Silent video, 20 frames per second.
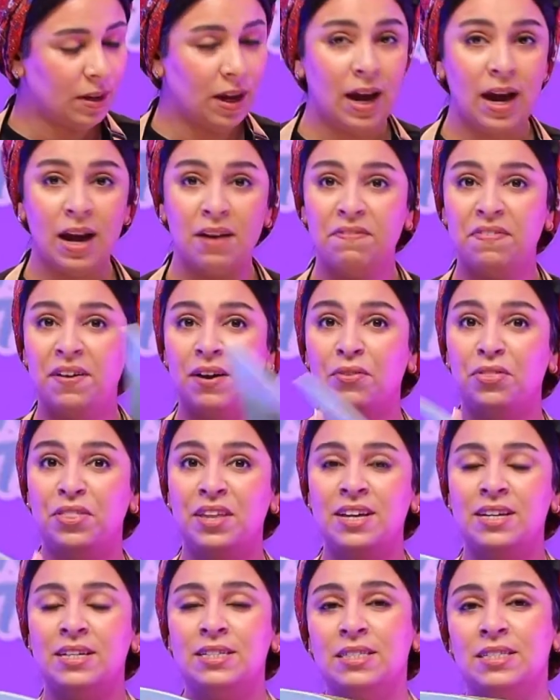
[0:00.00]
I found
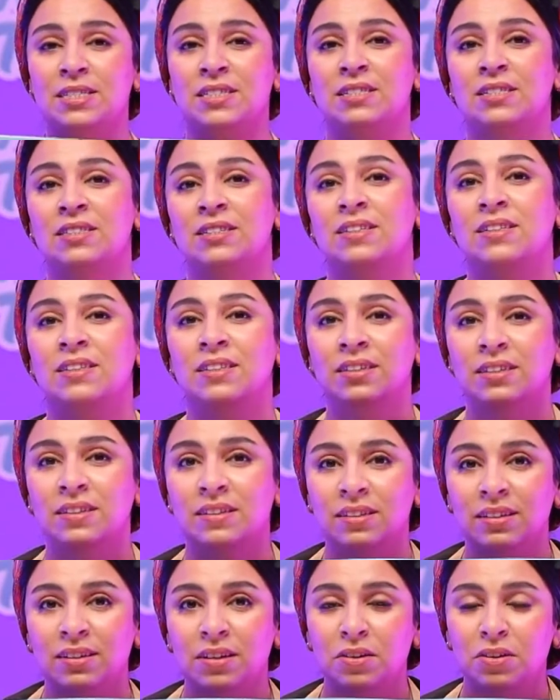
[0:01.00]
this
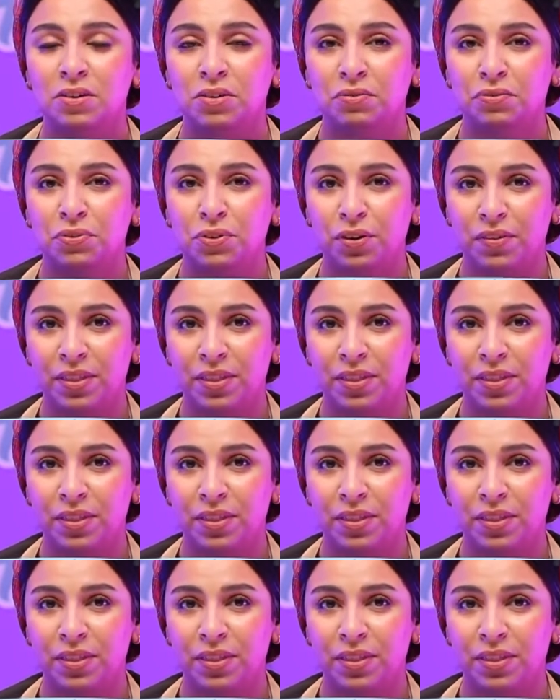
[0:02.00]
for